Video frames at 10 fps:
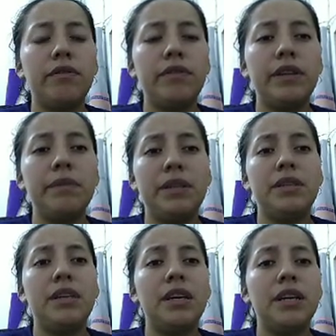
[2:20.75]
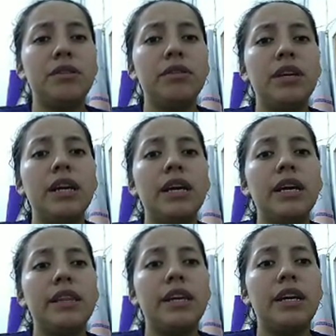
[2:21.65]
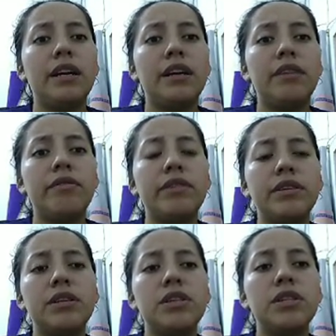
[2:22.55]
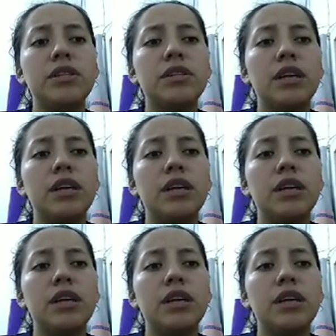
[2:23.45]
investigation, the researchers